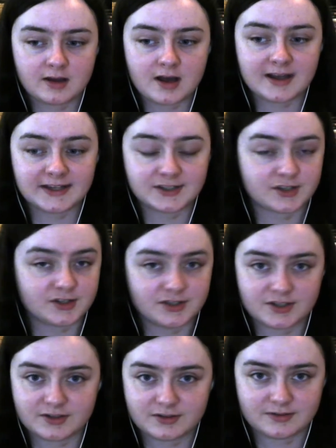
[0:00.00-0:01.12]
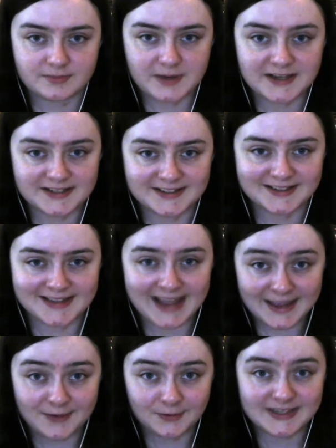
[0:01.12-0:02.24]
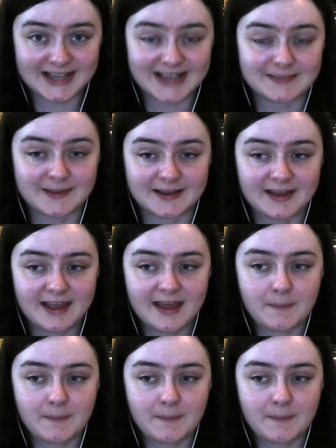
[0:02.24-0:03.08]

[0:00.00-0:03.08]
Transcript: kind, good person that he always has been.